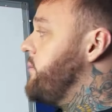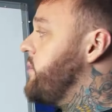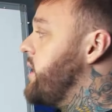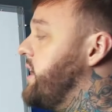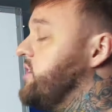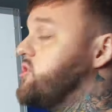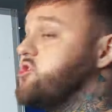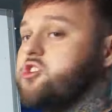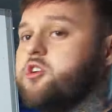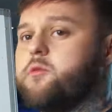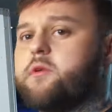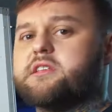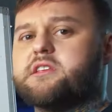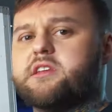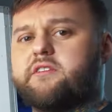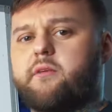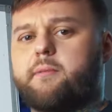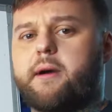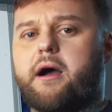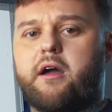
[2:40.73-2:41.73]

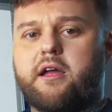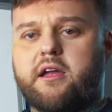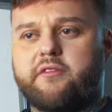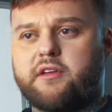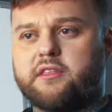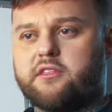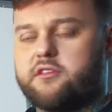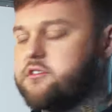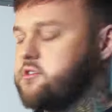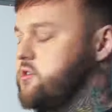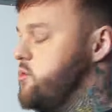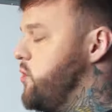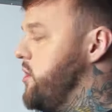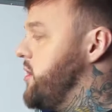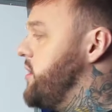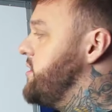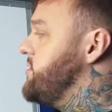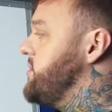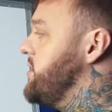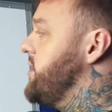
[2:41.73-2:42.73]
intuitive about it, I think is the
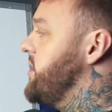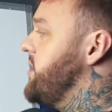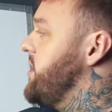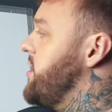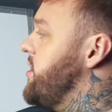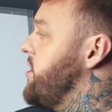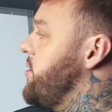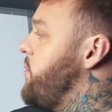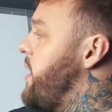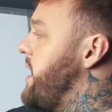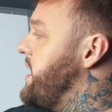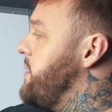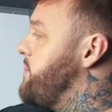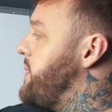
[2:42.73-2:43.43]
word, where you